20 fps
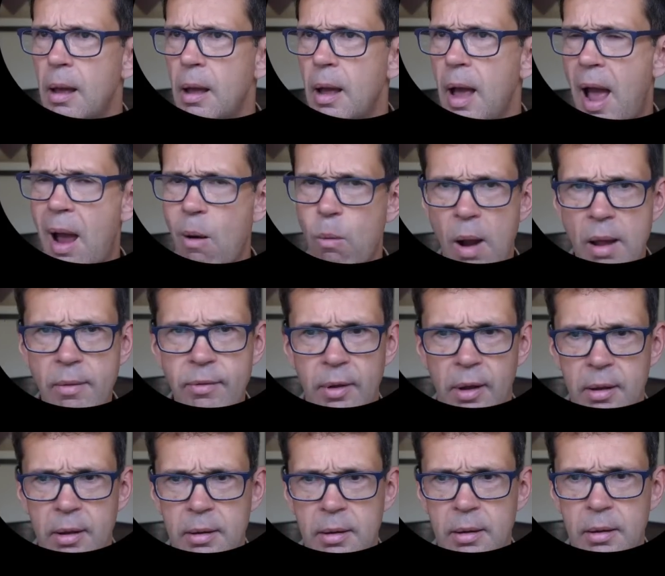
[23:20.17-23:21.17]

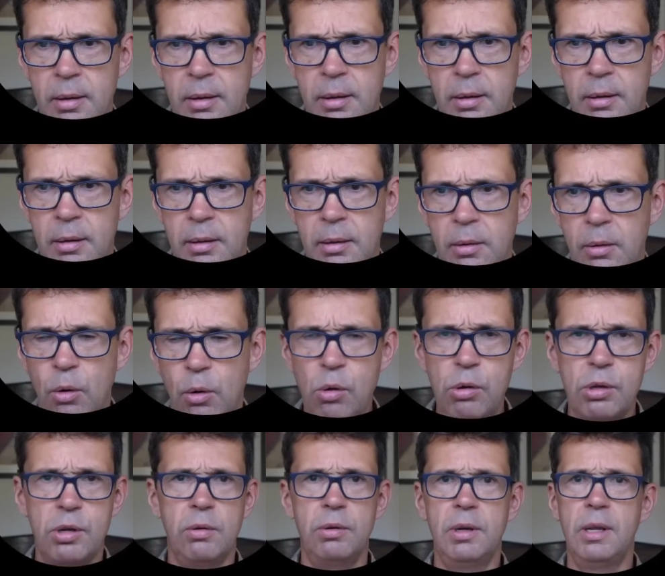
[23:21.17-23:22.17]
However,
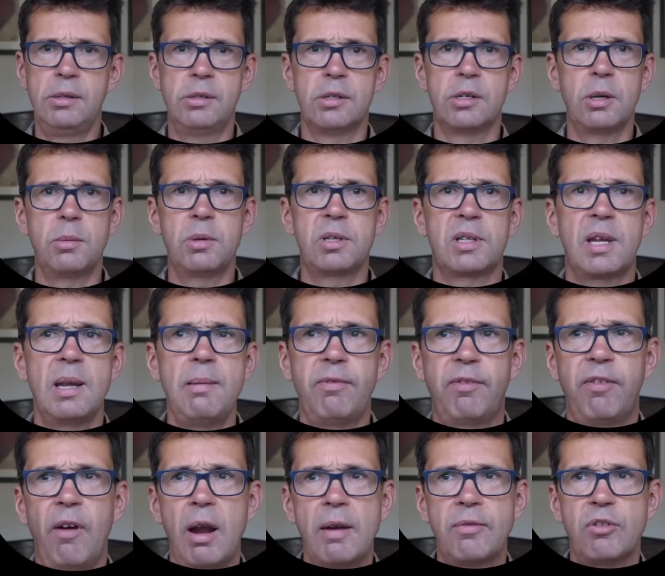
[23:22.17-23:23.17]
all you need to do is keep
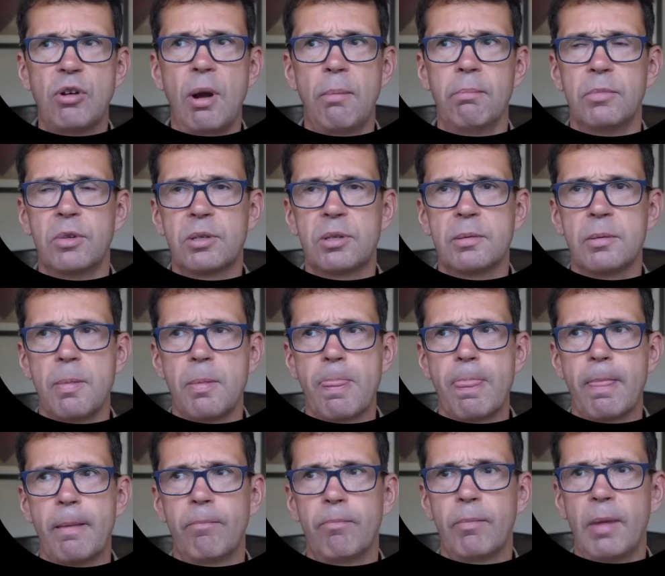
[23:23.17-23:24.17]
5 trumps.
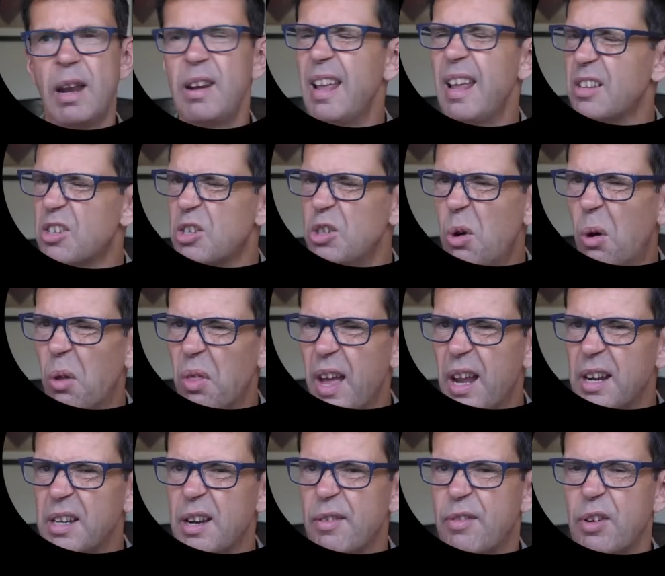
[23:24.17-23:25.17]
And that's not
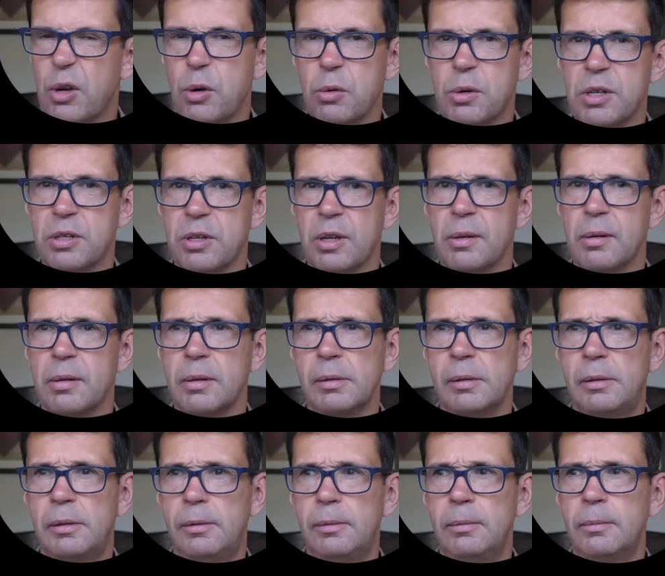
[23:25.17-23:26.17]
that difficult, is it?
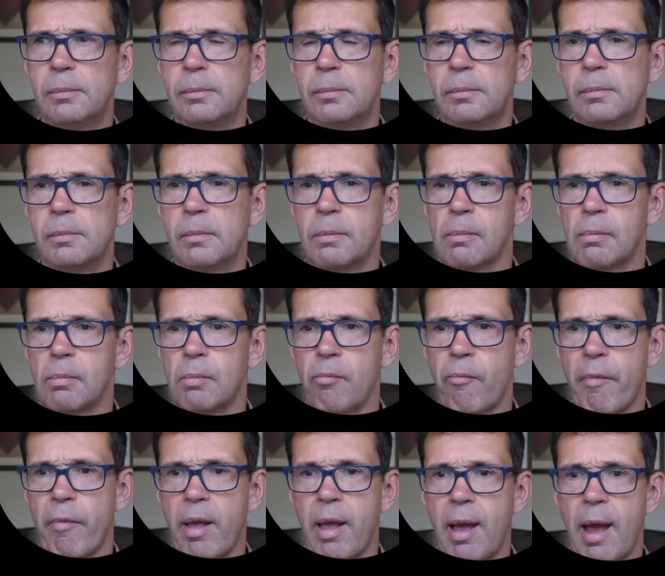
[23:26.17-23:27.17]

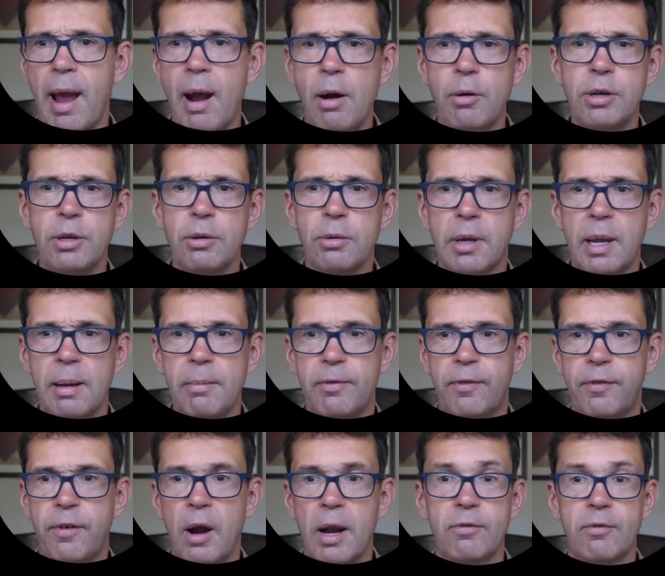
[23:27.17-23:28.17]
How do you keep
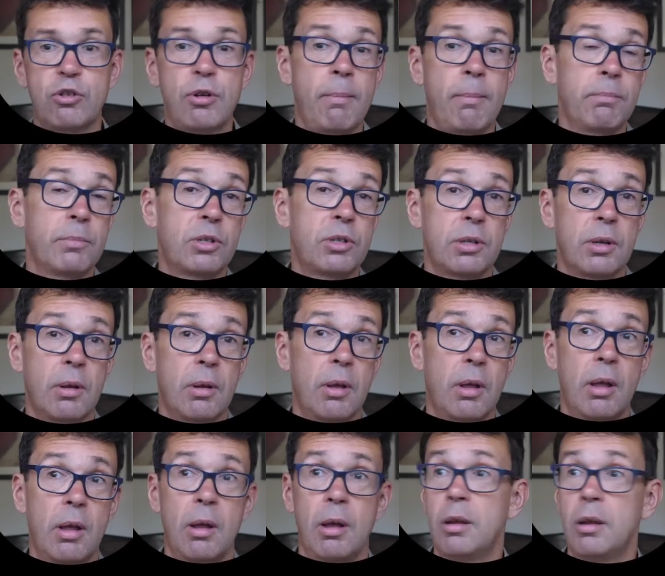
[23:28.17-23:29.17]
5 trumps?
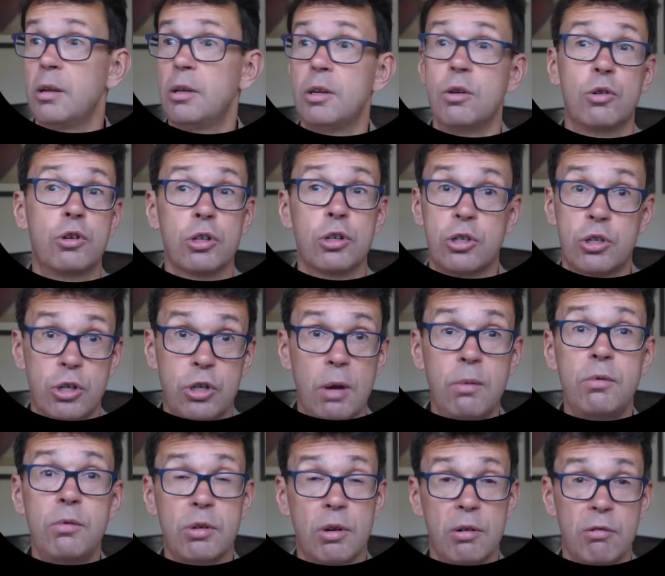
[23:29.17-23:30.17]
You just
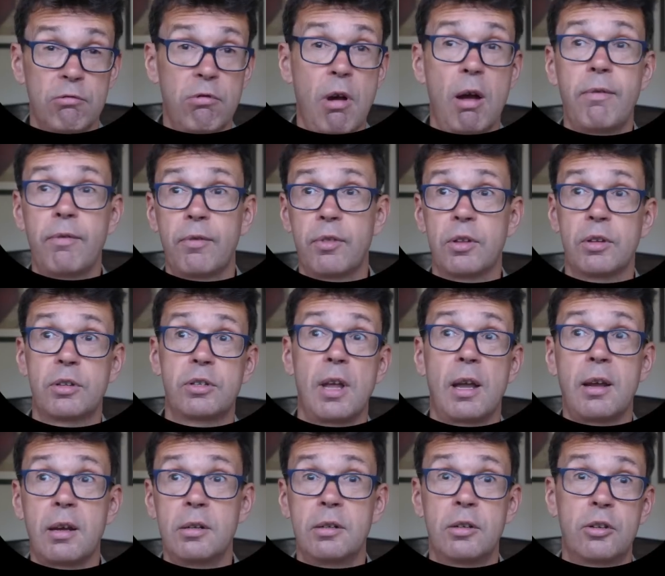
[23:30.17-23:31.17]
don't ruff the
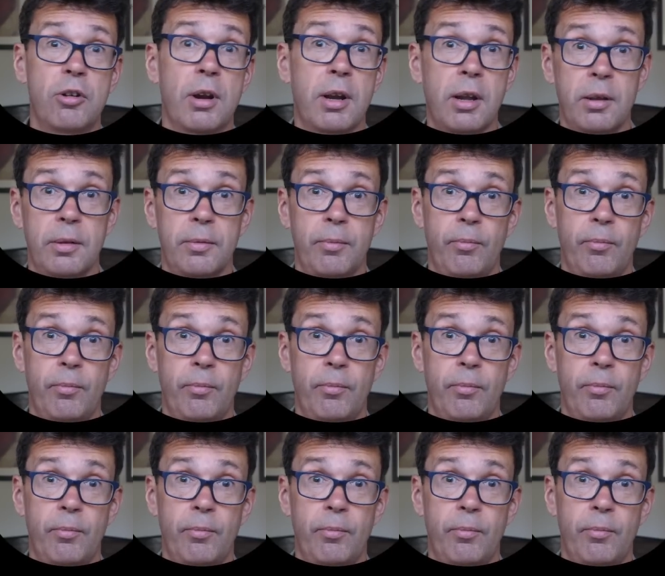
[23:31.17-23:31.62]
second trick.